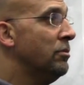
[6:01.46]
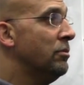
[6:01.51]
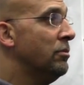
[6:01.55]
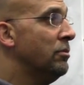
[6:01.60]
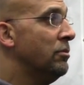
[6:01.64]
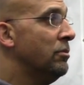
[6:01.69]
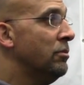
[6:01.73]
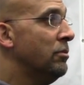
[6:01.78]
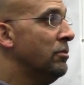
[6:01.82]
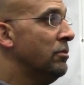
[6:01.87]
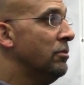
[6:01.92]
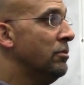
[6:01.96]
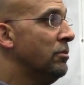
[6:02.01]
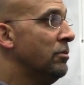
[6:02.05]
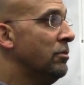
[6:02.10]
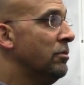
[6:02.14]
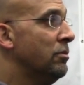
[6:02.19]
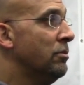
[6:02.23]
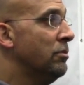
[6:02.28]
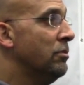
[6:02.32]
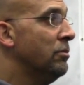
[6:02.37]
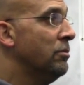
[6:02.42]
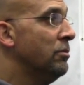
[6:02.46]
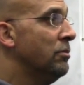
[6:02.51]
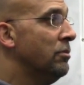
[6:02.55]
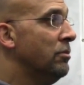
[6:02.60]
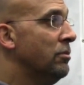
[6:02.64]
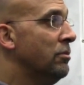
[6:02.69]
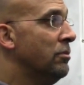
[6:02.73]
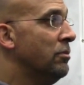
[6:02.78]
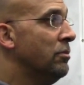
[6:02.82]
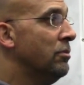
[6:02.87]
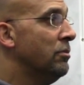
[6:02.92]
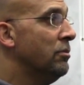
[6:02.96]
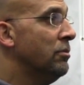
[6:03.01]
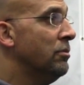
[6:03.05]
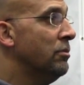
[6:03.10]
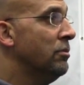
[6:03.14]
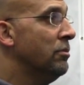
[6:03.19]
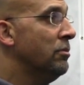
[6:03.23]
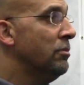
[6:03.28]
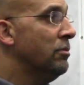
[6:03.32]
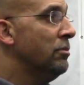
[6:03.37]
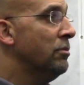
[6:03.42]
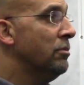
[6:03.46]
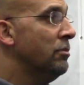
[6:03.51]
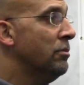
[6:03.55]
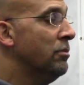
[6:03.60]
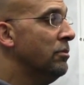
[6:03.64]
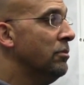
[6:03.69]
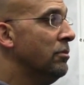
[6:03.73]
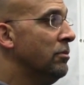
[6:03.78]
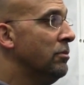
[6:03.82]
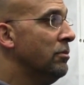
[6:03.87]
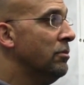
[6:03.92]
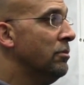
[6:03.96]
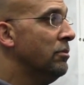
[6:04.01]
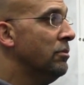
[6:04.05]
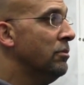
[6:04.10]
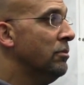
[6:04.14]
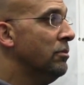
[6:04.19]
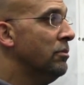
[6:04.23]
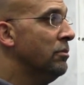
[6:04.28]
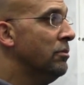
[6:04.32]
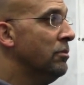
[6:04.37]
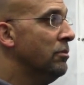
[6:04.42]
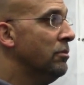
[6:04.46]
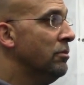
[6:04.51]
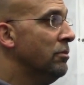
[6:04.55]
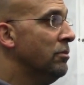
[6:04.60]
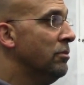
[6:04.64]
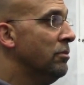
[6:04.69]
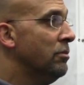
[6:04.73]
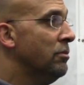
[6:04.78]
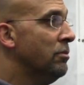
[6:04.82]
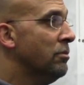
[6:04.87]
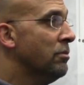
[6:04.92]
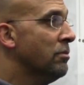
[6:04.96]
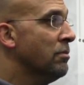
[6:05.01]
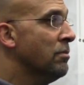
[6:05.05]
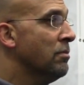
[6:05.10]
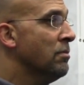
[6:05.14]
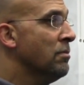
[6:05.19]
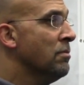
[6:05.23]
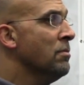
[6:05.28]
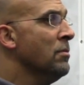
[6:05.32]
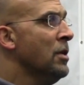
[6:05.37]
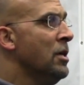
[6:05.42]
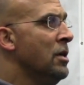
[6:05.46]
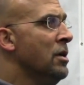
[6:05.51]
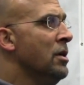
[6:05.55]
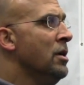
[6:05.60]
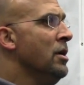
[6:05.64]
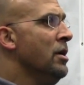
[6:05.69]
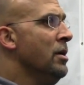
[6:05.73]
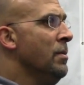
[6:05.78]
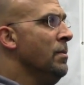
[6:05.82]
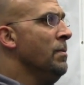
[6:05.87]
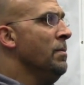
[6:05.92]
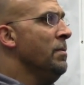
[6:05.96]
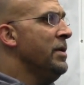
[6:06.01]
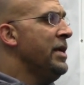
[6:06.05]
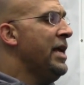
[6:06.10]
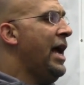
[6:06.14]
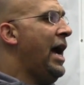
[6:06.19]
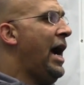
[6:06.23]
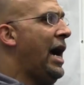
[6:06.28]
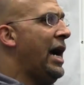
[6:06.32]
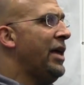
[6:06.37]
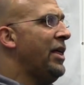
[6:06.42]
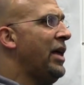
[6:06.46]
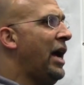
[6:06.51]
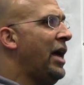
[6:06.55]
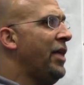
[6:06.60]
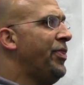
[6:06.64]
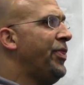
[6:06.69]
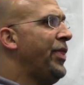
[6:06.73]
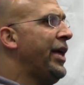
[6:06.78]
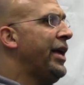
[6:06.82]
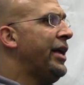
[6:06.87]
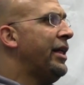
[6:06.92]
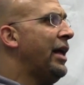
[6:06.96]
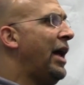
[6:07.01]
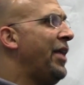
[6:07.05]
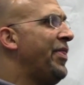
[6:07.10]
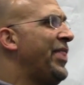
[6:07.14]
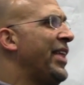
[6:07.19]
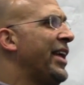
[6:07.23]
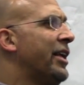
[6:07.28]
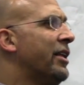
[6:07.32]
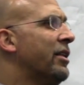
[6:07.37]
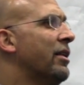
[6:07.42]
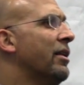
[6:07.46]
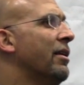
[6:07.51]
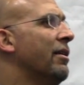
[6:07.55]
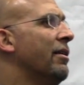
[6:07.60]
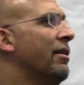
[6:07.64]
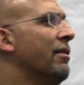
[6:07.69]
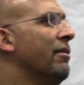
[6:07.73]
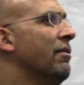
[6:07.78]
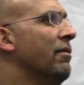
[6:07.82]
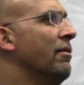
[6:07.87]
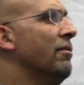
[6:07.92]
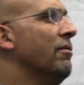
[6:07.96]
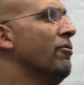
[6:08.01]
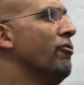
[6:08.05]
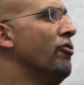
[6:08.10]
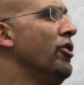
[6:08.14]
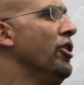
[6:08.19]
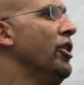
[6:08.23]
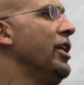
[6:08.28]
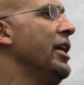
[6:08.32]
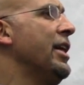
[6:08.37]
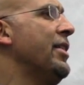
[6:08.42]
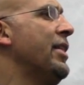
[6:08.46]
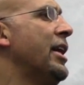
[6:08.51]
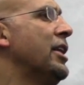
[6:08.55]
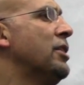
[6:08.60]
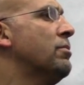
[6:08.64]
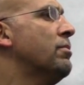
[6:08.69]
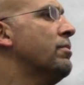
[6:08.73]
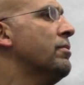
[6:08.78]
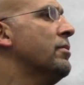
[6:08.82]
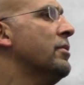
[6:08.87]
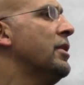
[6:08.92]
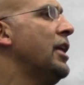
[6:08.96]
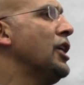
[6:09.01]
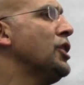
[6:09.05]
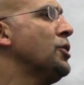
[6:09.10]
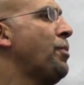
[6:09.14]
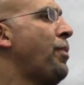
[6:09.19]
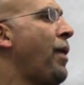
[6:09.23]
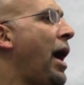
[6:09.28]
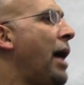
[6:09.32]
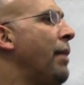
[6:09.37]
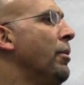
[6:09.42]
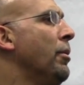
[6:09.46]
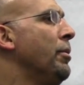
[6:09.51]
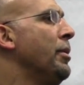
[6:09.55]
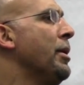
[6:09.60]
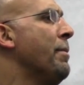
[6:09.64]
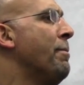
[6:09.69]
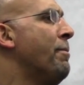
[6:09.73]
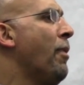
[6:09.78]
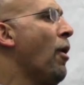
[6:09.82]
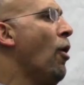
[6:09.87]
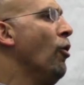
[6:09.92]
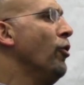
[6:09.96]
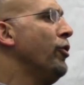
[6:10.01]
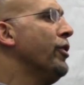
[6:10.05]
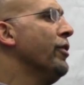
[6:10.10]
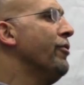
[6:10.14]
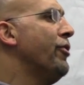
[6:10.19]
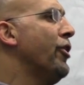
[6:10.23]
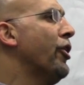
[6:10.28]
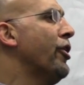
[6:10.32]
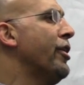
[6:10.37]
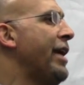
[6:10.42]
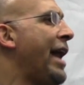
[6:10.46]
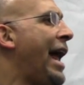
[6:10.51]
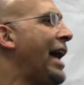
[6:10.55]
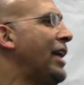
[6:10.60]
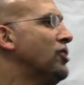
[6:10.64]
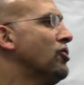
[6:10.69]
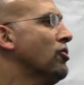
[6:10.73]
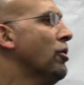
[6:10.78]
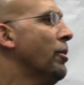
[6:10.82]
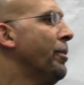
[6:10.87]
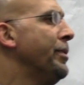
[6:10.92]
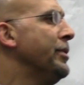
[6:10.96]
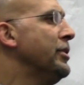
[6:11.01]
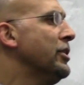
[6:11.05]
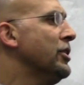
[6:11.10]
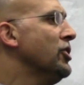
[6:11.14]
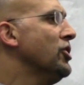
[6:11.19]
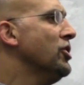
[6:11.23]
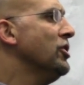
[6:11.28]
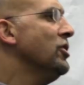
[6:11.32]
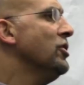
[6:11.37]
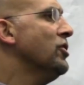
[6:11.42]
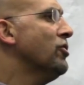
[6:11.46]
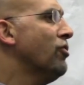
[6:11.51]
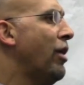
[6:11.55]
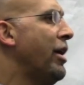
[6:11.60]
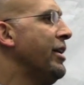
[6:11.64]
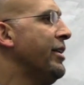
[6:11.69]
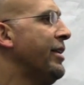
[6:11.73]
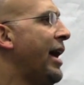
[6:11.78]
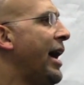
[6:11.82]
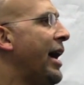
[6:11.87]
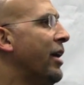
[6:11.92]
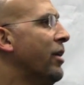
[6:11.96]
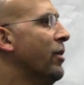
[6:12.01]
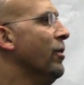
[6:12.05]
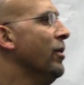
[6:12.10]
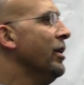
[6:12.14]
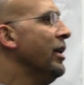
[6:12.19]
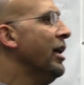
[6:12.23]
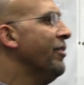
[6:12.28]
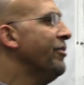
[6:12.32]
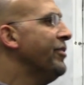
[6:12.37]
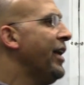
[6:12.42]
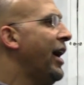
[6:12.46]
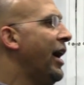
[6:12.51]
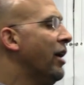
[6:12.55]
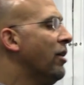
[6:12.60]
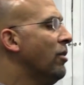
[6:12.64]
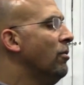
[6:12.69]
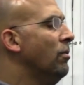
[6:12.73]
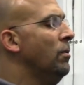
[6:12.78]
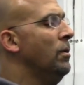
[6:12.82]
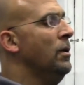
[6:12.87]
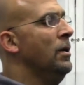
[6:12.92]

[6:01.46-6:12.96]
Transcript: on the left side? As we saw, really has worked both sides. Yeah, I, I think I think really uh, that's probably both of their natural positions, right tackle, and left tackle.